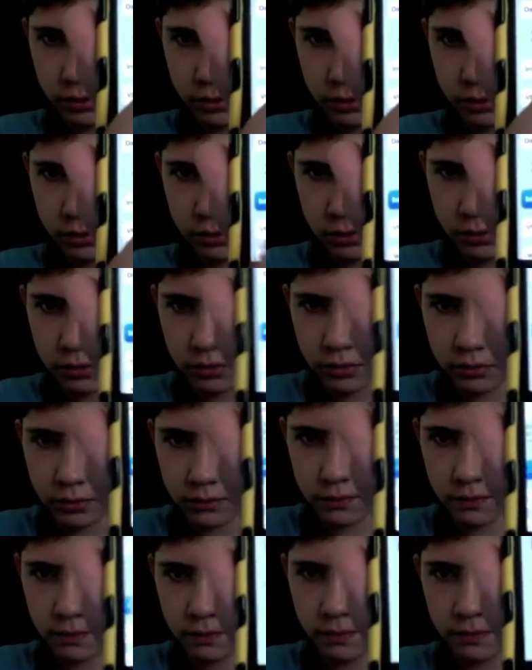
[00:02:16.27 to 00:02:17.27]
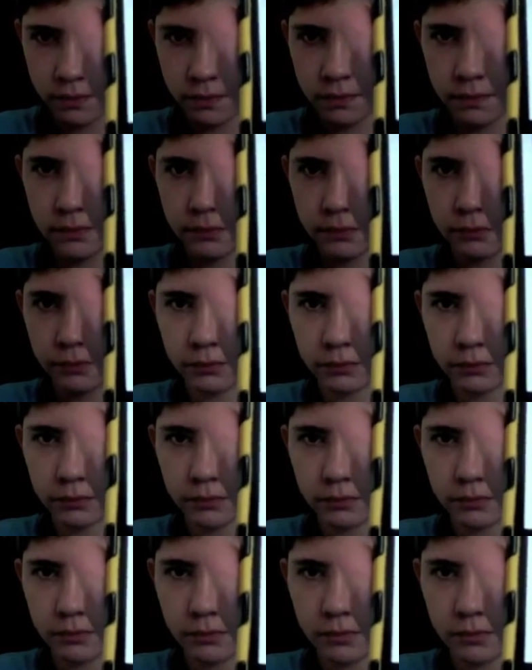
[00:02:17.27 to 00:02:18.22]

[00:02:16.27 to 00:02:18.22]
[no speech]